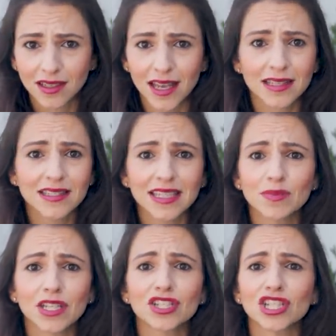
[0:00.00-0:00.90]
And it
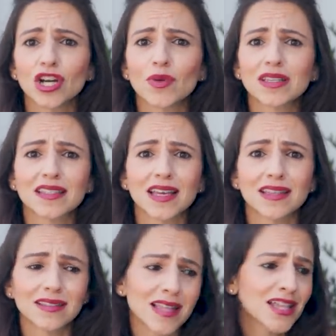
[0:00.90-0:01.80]
seems like she always
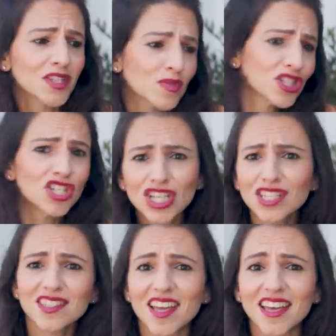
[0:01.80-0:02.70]
says, that's what
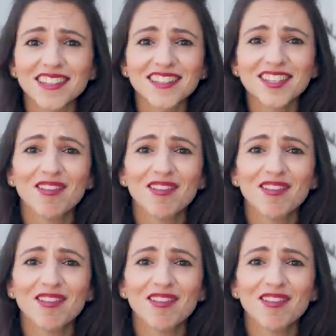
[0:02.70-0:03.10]
she says,